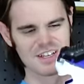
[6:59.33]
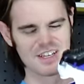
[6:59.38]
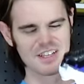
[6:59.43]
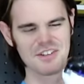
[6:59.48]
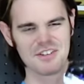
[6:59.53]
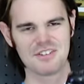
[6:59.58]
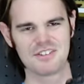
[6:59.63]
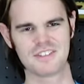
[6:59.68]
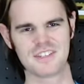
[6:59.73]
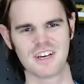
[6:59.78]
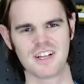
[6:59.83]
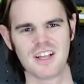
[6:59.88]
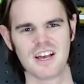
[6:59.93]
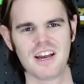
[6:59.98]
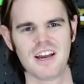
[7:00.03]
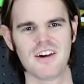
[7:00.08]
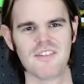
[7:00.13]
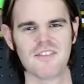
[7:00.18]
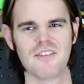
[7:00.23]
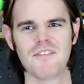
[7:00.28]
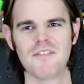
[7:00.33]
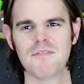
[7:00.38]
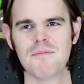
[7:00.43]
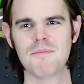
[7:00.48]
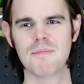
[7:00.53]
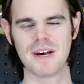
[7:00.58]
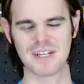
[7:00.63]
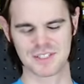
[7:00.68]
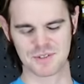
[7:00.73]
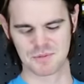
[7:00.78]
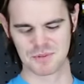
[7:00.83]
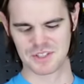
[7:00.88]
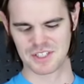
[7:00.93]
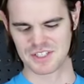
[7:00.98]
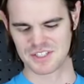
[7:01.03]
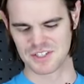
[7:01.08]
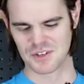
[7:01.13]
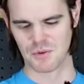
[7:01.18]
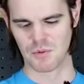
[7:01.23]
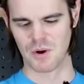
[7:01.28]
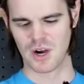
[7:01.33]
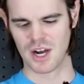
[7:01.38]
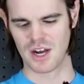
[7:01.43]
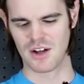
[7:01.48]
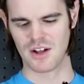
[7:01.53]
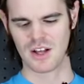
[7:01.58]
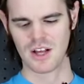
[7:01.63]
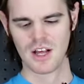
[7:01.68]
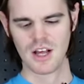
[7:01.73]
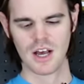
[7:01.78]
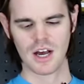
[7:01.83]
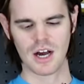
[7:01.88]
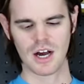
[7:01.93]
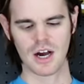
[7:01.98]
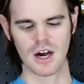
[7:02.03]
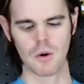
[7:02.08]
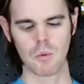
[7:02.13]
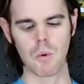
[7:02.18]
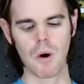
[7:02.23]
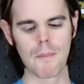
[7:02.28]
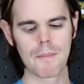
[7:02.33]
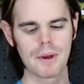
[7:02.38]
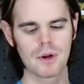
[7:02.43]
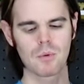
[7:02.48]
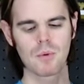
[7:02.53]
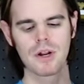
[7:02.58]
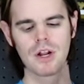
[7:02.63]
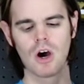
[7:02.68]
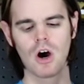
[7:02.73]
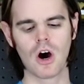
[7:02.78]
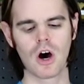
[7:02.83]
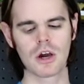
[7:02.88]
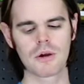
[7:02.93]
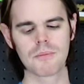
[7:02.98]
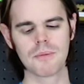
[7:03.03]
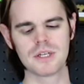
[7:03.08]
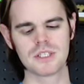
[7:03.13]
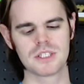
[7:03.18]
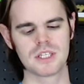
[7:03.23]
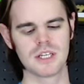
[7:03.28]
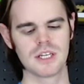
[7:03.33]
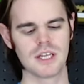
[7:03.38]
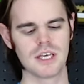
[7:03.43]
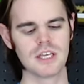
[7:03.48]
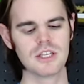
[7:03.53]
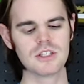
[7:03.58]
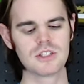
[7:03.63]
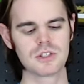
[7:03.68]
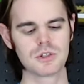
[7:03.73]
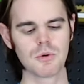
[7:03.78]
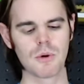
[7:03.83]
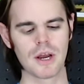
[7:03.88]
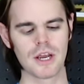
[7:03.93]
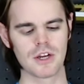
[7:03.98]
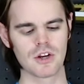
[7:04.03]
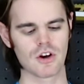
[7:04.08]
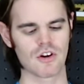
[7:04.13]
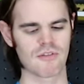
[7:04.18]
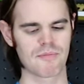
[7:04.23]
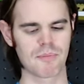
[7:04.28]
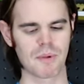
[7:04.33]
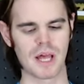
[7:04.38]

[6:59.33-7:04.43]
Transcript: Can you tell I haven't messed with this in a while? Uh, what better way to augment it into a Nerf